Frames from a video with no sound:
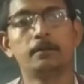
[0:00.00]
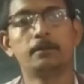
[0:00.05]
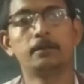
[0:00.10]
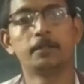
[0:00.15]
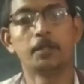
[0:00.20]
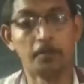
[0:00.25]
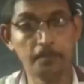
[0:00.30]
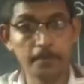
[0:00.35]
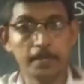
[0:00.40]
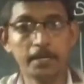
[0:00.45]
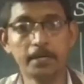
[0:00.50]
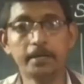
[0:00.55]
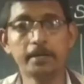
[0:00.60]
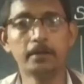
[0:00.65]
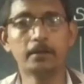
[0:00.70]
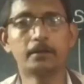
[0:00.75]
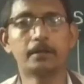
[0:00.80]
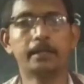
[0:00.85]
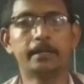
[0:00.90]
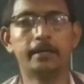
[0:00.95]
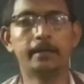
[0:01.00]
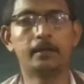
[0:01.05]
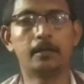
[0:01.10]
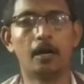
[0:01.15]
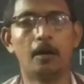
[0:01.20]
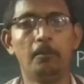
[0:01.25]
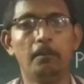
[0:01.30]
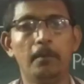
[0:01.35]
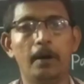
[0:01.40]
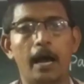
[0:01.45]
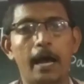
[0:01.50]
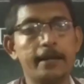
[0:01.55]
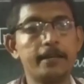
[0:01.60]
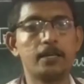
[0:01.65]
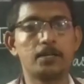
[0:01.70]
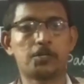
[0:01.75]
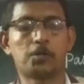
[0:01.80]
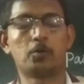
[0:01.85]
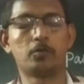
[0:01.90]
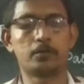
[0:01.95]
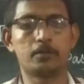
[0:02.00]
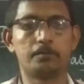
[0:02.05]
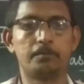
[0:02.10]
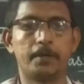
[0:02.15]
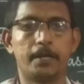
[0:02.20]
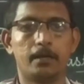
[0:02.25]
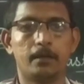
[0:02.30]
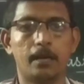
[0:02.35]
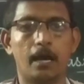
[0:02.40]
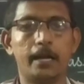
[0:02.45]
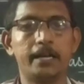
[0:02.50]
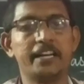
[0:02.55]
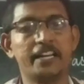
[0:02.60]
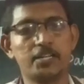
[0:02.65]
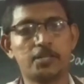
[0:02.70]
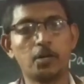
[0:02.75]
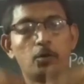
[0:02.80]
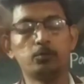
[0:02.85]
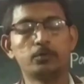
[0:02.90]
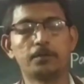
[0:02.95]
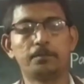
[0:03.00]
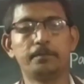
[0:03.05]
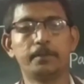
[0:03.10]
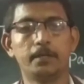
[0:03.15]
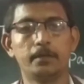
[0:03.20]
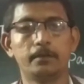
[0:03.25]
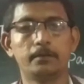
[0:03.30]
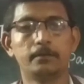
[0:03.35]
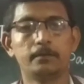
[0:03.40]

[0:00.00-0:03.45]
Immediately he come and he shouted me.